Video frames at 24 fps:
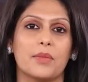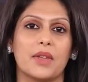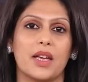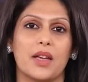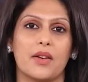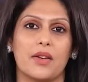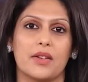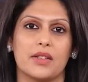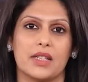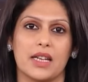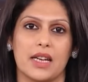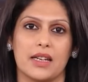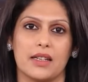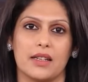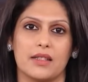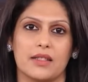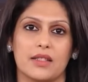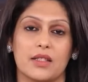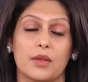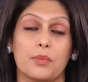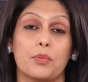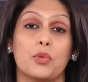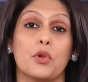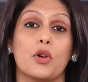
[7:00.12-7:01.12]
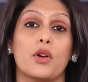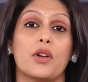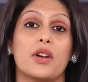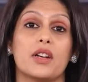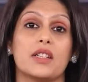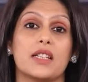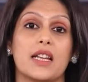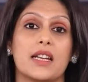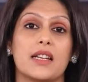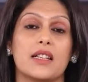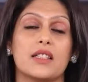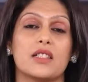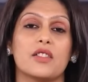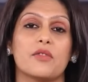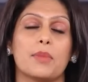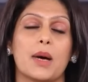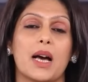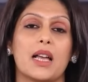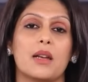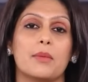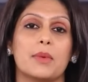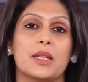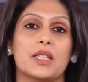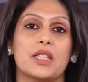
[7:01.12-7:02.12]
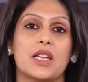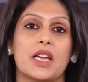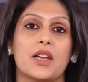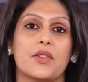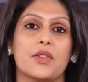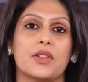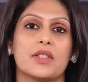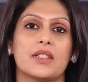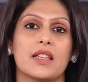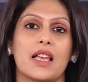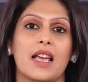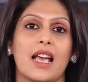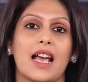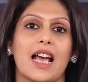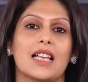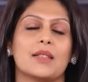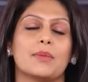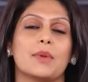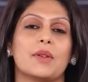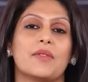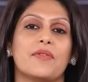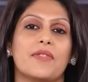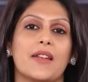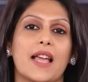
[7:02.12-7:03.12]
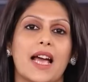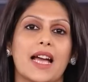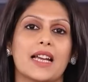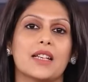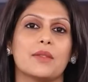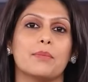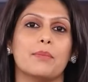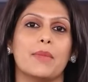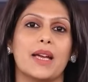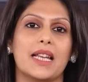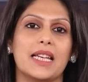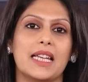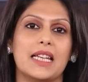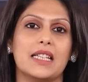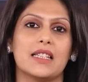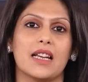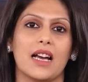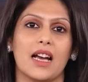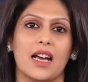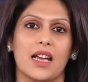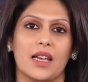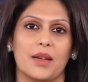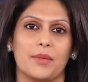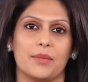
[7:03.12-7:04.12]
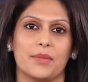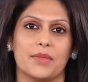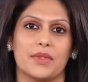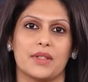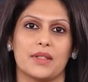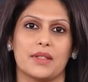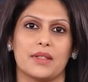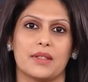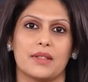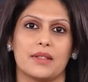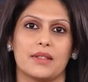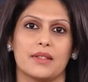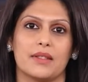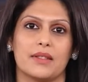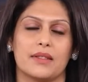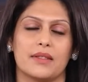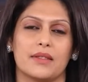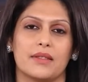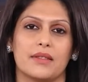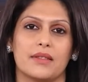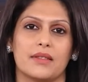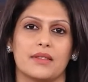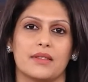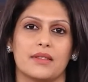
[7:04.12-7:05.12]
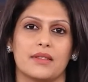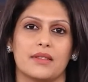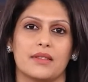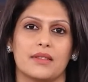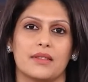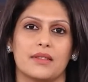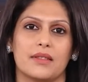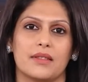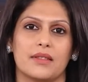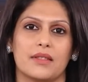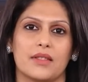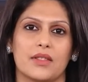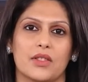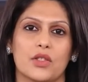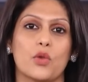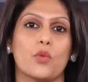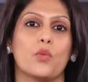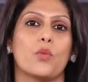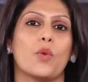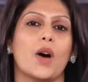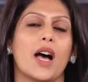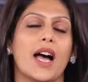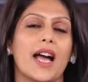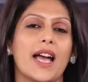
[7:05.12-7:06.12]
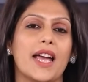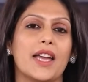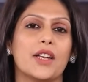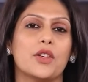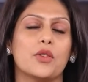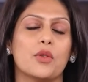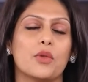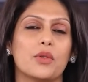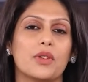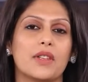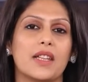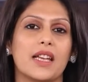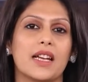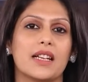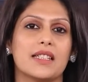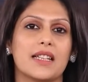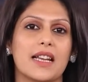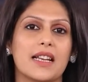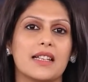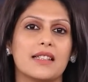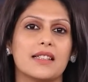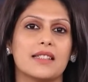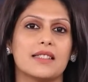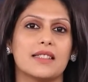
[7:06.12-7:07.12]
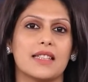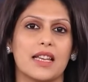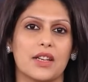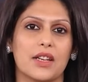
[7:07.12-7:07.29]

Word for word: up their attendance. The poor attendance of parliamentarians has been flagged many times. So why don't they attend the